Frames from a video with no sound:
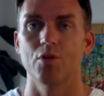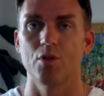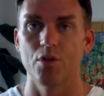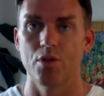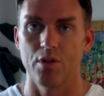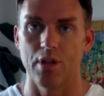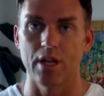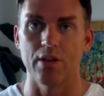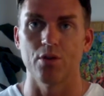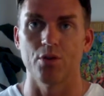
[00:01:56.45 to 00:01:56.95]

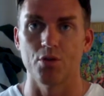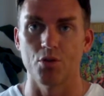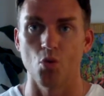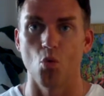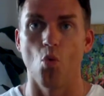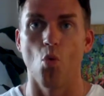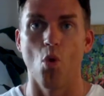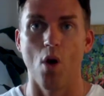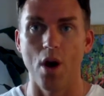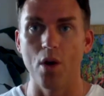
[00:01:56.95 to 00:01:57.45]
that there's
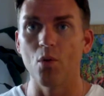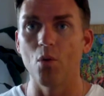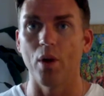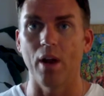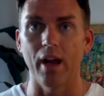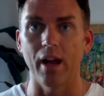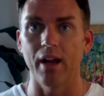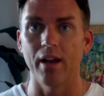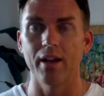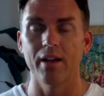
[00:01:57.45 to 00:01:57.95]
one
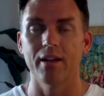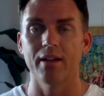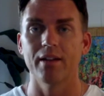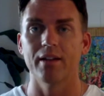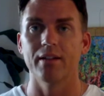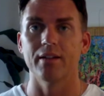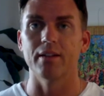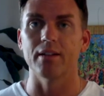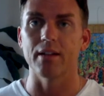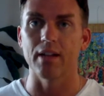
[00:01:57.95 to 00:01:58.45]
way
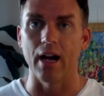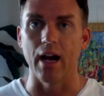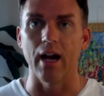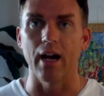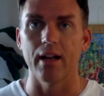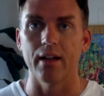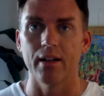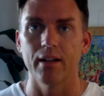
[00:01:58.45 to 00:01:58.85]
to God.